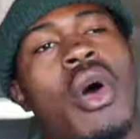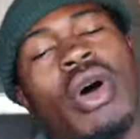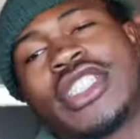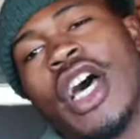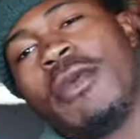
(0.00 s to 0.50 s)

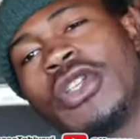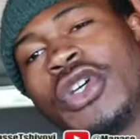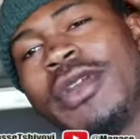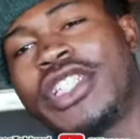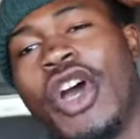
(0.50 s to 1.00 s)
What's up,
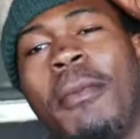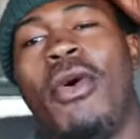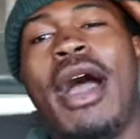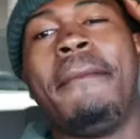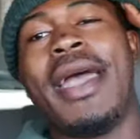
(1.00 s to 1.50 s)
YouTube? This your
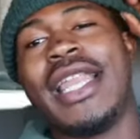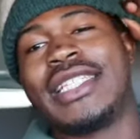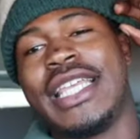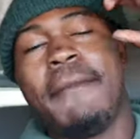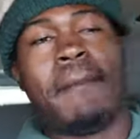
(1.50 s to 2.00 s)
boy Manny
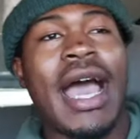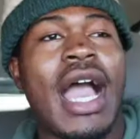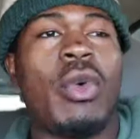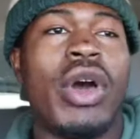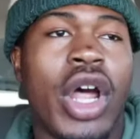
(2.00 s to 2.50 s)
C
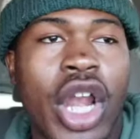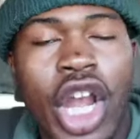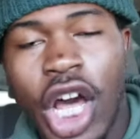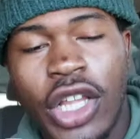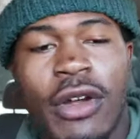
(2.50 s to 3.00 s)
back with
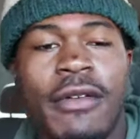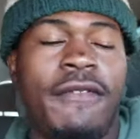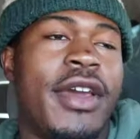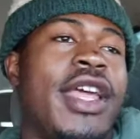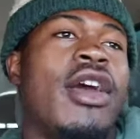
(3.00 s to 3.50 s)
another
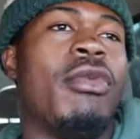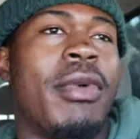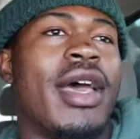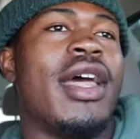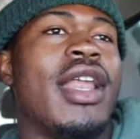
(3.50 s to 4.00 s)
video,
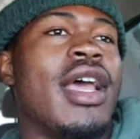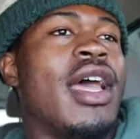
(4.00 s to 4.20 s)
man.